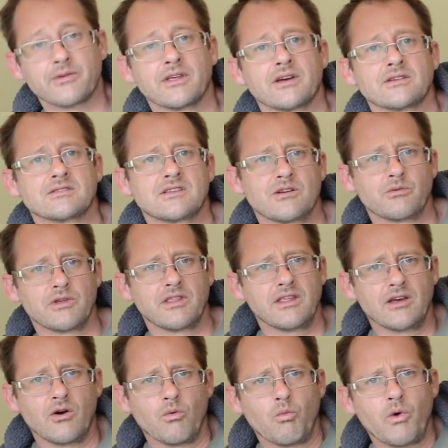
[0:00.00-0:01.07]
with those. Don't know whether
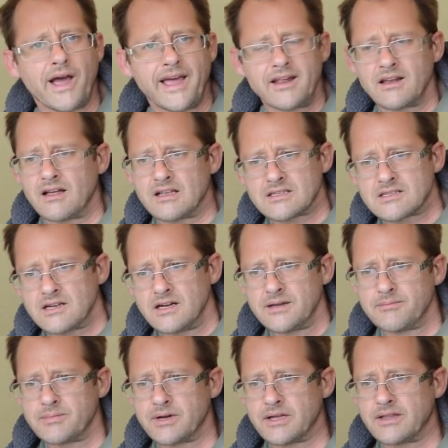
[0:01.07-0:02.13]
they got wet last
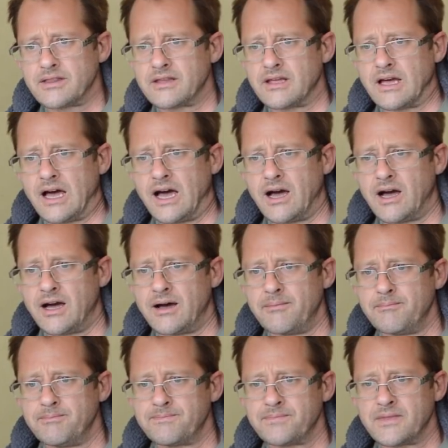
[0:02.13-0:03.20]
night, but
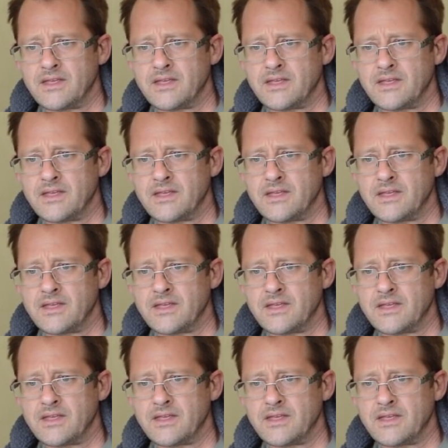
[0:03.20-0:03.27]
I